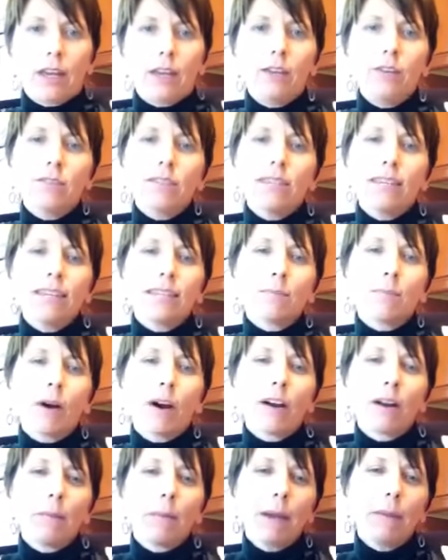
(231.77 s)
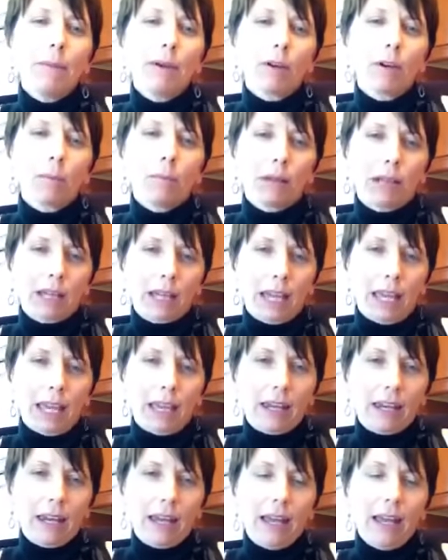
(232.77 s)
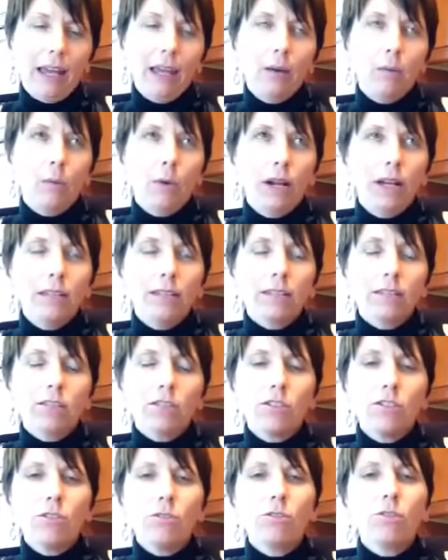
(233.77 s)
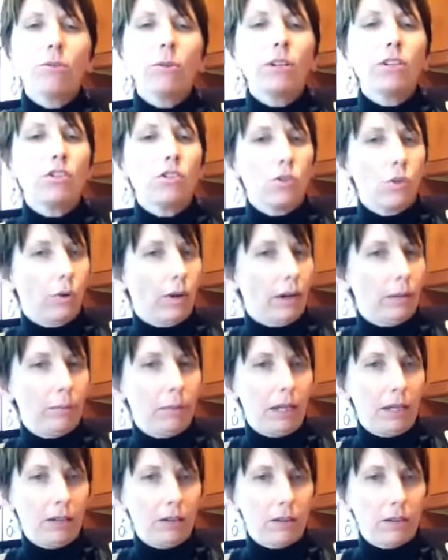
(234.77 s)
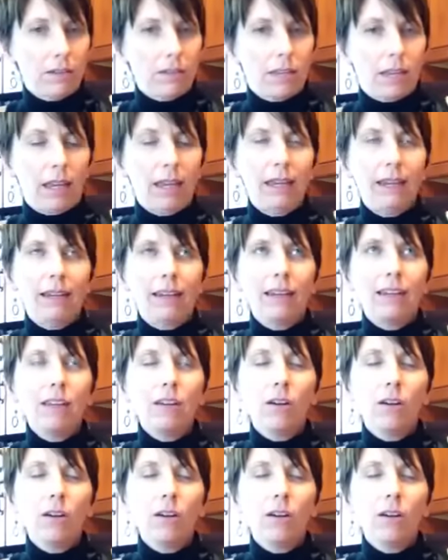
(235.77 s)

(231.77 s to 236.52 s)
You see, it's part of my bigger plan. I want you to enjoy meals and,